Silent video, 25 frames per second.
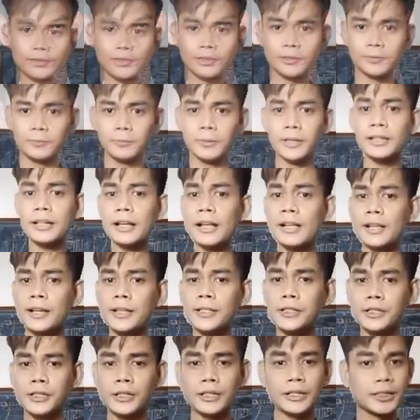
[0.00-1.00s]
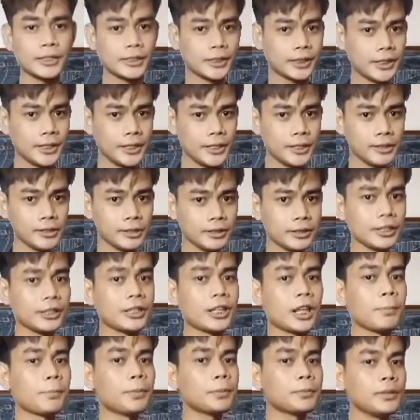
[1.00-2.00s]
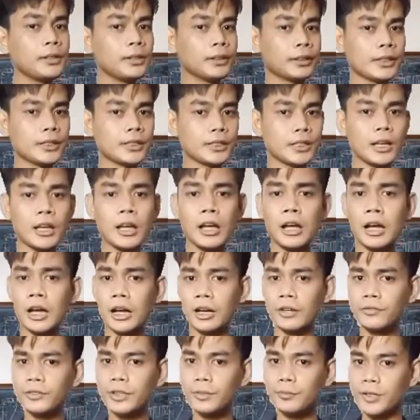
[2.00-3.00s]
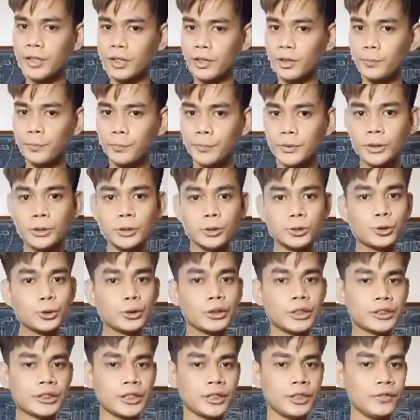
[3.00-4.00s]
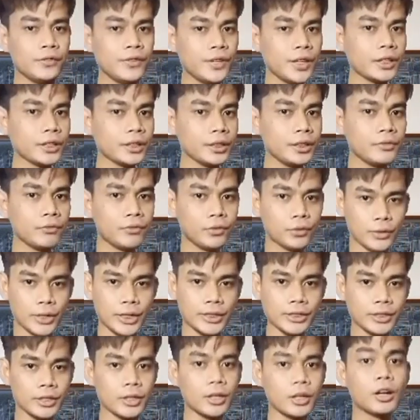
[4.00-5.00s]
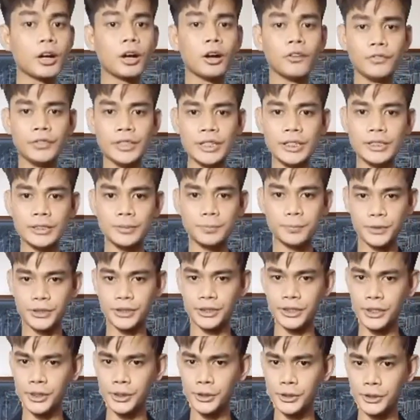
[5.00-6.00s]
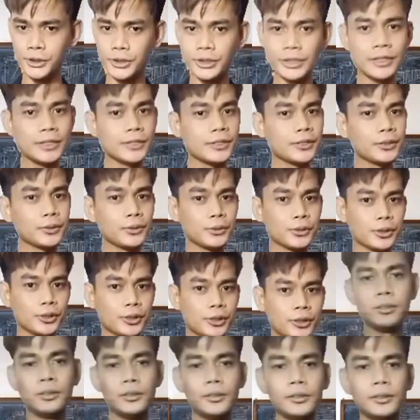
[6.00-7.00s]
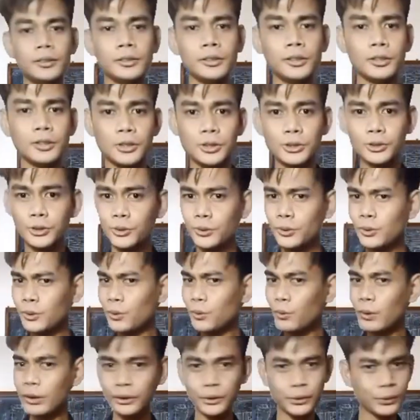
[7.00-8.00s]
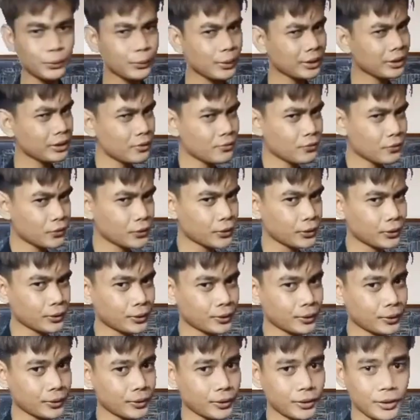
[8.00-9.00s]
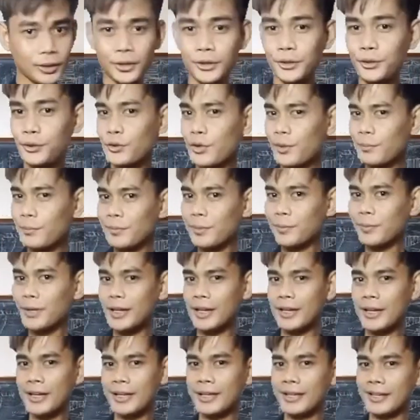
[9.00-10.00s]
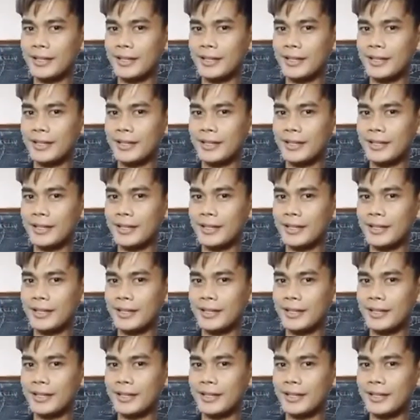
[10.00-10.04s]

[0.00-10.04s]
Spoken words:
My knowledge, skills, and capabilities have developed through the significant influence of this prestigious institution. So, what are you waiting for? Yun na mga ga.